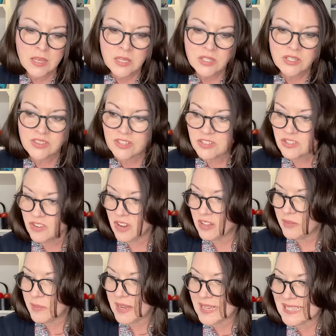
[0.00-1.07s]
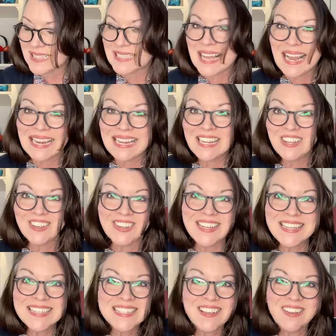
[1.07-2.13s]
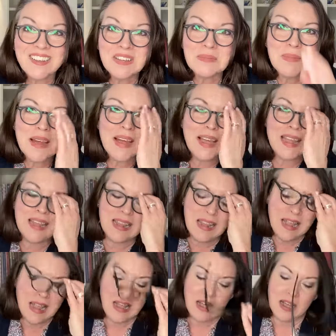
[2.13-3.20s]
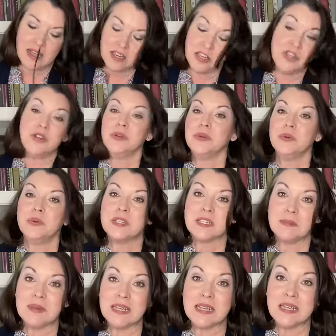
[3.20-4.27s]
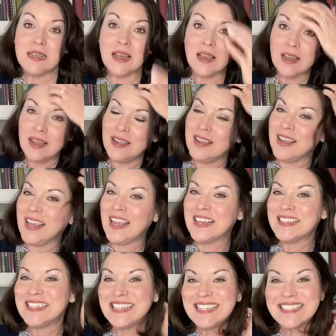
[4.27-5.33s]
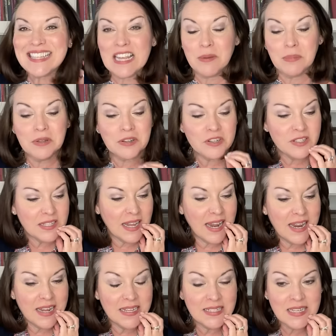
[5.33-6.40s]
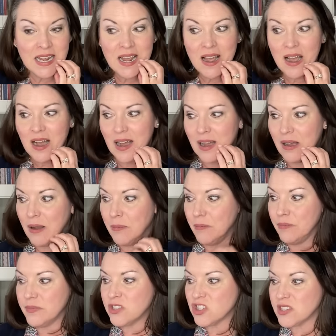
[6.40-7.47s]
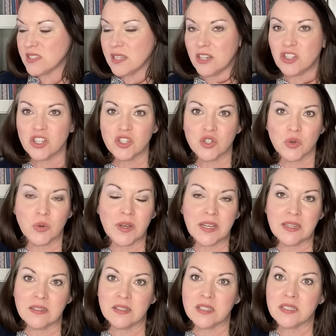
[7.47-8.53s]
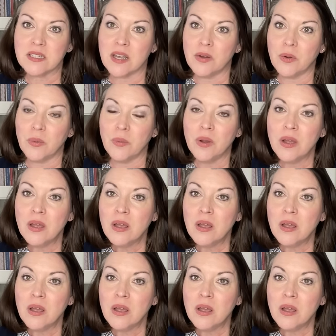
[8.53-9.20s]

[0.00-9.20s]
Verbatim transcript: So those are all of my exciting goodies, all of my uh, new to me uh, antique samplers, and Um, just such a joy and so,